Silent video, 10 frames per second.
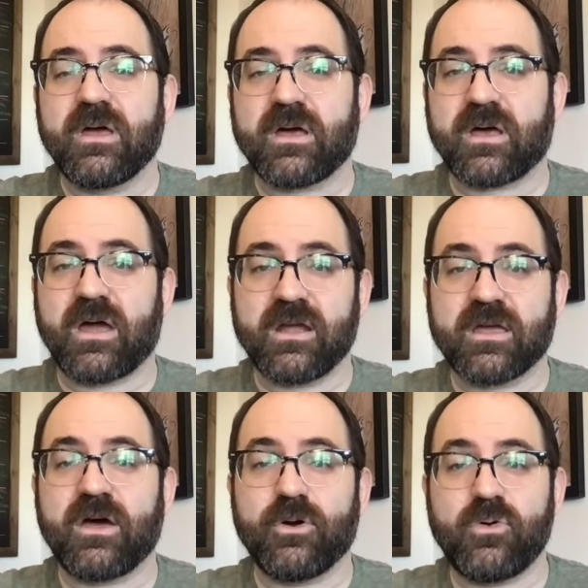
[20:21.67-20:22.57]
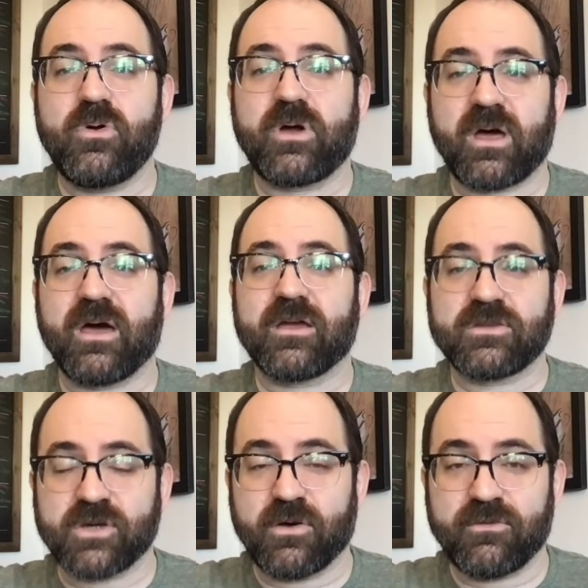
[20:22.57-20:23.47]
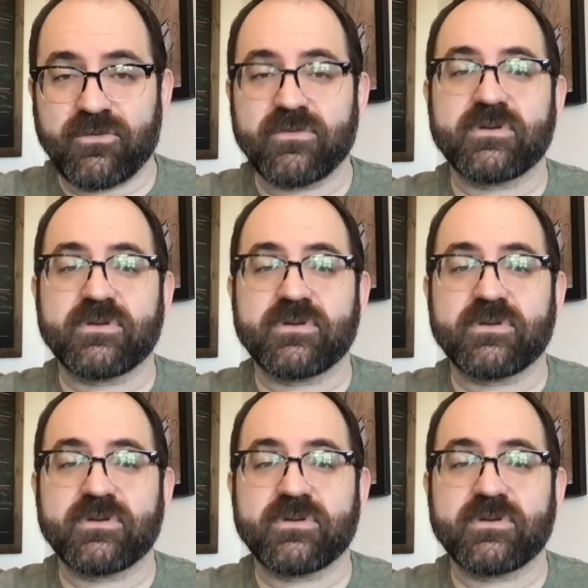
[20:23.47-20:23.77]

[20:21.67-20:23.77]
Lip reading: Hanukkah hu Chag Tov.